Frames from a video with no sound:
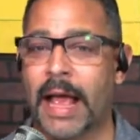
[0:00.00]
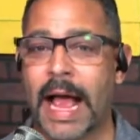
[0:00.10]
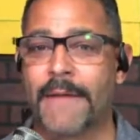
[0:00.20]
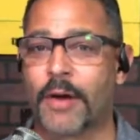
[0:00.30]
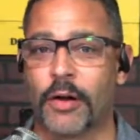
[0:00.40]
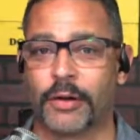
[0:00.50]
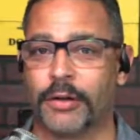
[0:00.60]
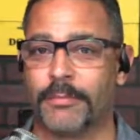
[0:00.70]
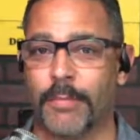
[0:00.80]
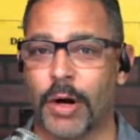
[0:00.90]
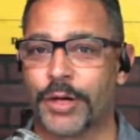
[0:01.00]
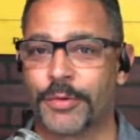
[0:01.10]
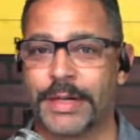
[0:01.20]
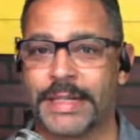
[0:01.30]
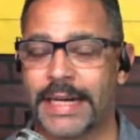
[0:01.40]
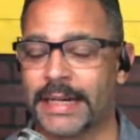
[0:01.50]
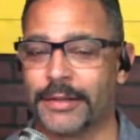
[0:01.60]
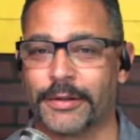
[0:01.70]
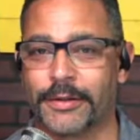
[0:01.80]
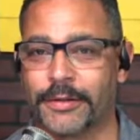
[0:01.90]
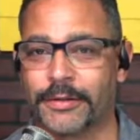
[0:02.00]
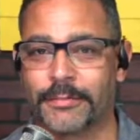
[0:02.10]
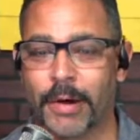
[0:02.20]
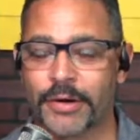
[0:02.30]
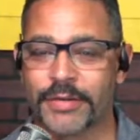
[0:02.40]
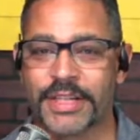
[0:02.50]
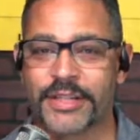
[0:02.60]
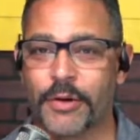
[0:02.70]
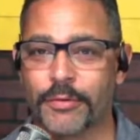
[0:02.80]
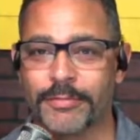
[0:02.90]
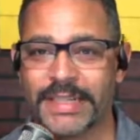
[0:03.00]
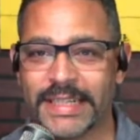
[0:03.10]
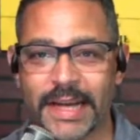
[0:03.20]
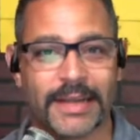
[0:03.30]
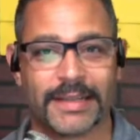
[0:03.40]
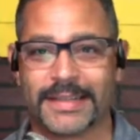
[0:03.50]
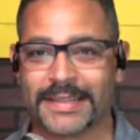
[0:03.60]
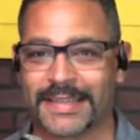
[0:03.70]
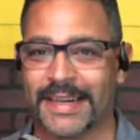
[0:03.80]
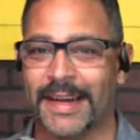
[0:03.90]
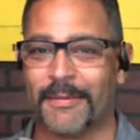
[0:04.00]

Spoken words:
I call her Marjorie Stoneman Douglas.